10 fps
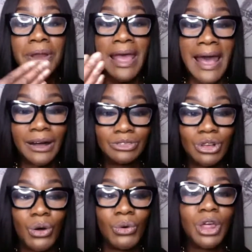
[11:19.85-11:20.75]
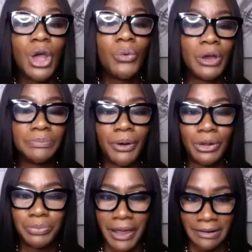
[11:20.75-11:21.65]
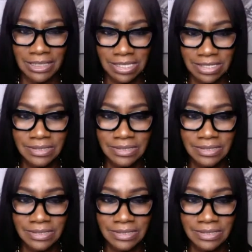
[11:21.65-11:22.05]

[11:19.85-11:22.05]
a household with both parents.